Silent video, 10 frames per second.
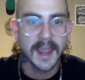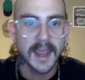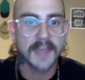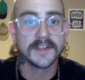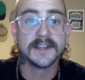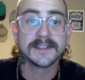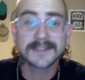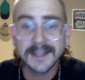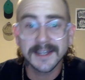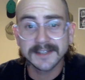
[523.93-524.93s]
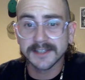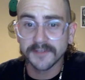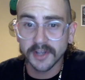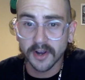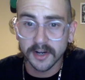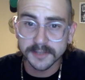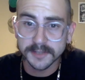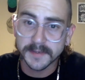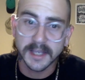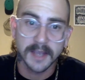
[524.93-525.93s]
and the descendants of the guards
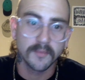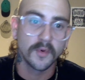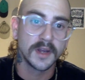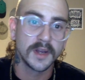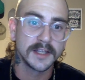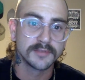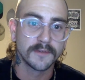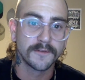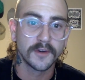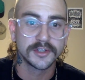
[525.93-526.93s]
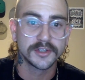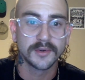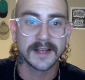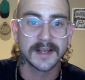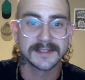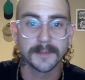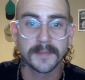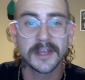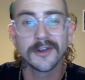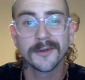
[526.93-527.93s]
became what is referred to as the
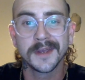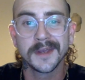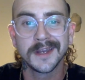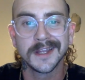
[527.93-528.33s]
Pyramid